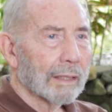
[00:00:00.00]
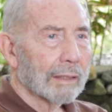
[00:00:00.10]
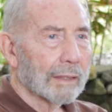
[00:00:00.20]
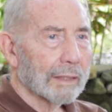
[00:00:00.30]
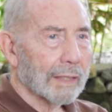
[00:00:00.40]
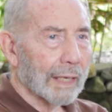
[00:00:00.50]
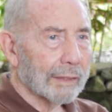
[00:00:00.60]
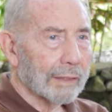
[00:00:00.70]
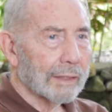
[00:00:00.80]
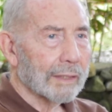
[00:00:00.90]

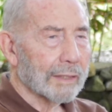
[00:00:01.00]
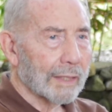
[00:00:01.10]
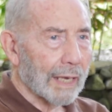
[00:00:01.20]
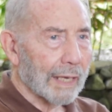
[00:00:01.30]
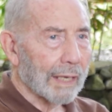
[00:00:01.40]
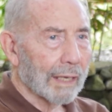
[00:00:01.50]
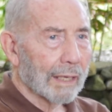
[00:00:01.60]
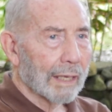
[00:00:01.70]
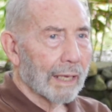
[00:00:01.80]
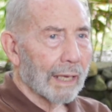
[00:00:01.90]
decided to stay,
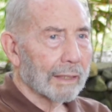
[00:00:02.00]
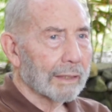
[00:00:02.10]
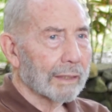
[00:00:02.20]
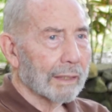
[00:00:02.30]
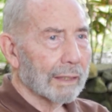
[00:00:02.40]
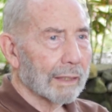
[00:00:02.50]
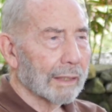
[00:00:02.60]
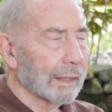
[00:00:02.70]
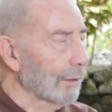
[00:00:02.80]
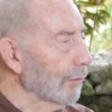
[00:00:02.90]
and
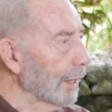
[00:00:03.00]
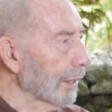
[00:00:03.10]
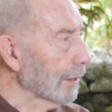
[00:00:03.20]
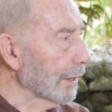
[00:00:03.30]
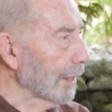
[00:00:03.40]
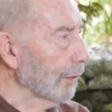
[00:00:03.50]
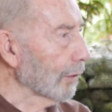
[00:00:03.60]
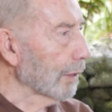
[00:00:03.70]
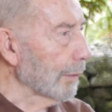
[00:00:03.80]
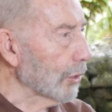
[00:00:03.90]
he really got nearly all
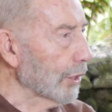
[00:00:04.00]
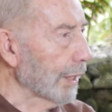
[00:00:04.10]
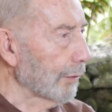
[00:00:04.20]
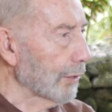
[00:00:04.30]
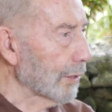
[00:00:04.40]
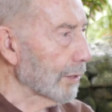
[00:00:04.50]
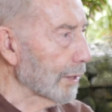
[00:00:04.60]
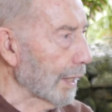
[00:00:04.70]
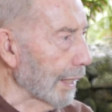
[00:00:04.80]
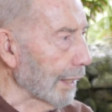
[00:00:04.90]
the missionaries to
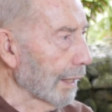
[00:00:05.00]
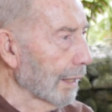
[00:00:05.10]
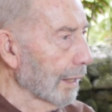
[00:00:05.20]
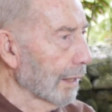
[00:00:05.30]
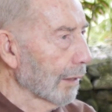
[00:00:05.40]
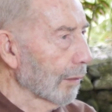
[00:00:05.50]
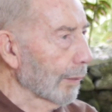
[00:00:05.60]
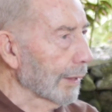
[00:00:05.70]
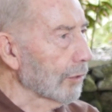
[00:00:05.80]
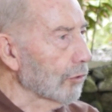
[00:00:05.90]
stay
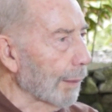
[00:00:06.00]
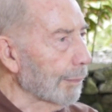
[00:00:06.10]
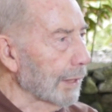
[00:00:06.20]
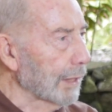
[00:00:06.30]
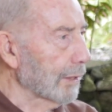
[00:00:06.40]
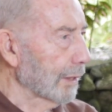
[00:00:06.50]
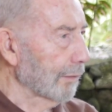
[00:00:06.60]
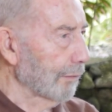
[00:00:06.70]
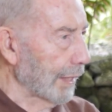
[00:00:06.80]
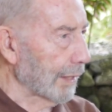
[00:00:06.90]
when the Japanese
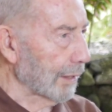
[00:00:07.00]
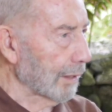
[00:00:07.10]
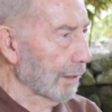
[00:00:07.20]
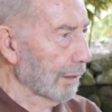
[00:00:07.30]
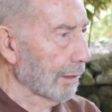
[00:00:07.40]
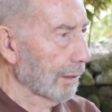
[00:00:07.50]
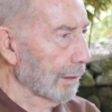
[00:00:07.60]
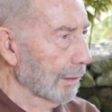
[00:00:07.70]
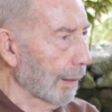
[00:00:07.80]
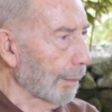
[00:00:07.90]
invaded
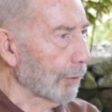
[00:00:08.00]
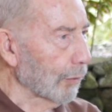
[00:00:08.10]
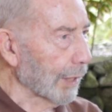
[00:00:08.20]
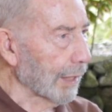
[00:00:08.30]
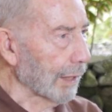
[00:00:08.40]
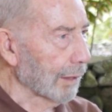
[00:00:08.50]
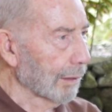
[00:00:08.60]
Papua New Guinea.